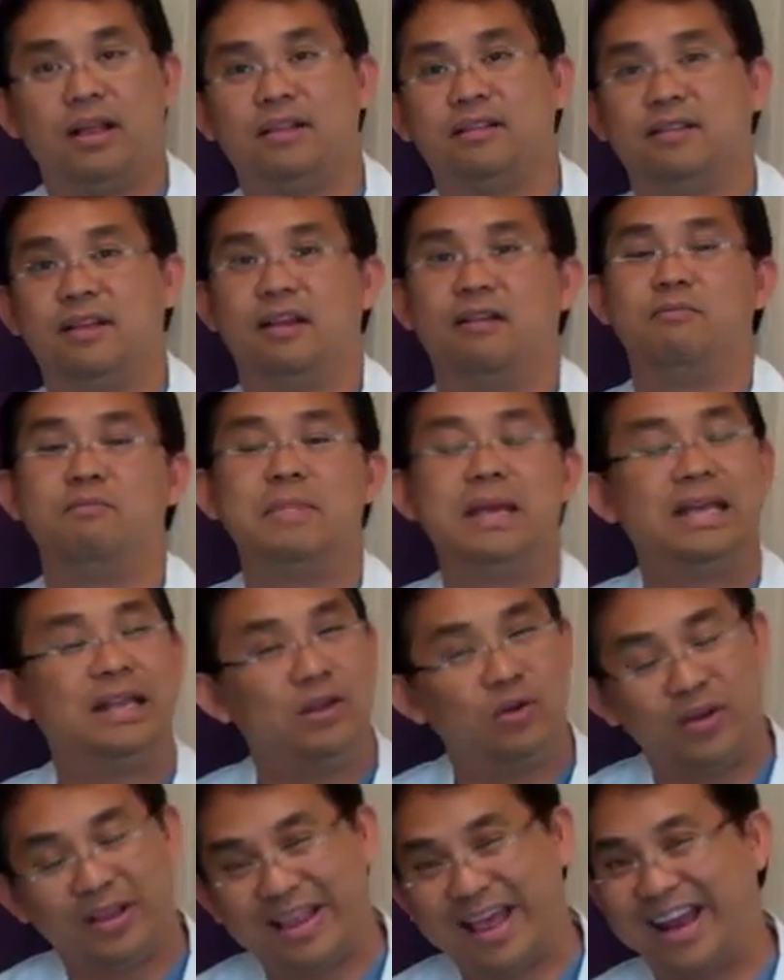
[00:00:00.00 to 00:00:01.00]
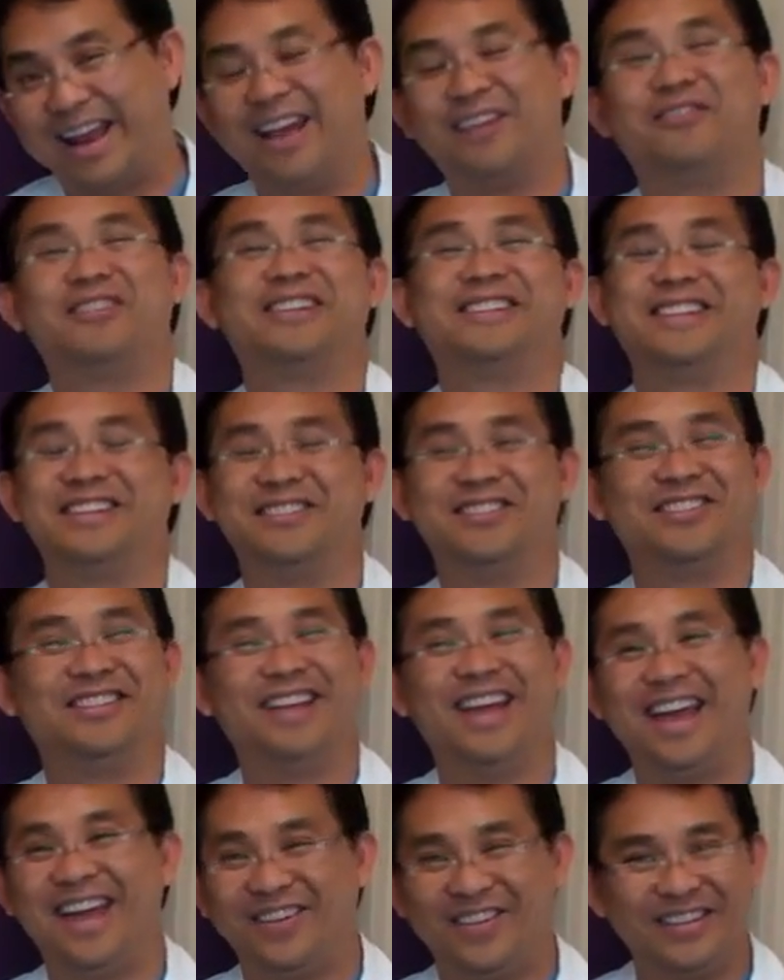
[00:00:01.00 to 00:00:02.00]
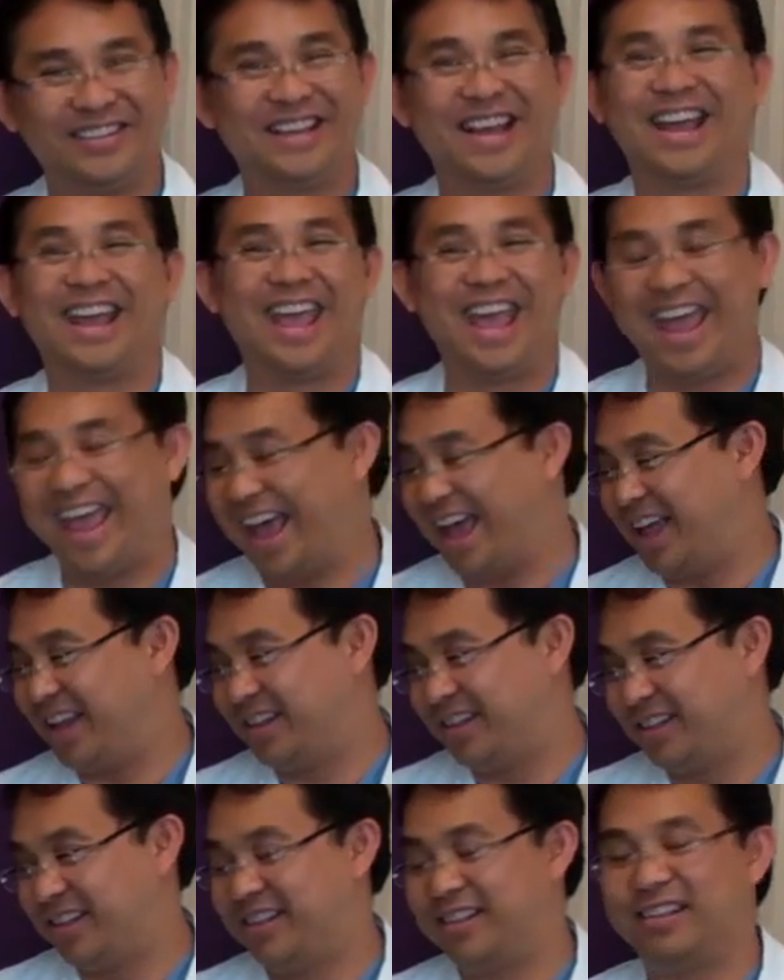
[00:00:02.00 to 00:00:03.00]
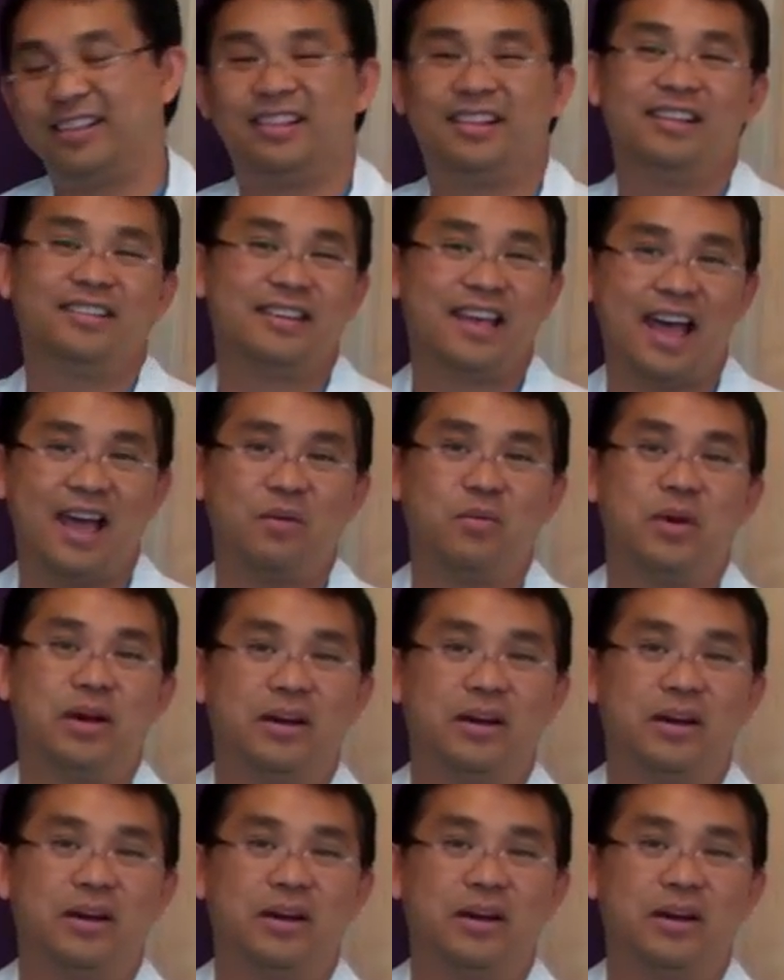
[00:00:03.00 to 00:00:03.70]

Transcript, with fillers: instead of me doing that every single day, which I can't, this guy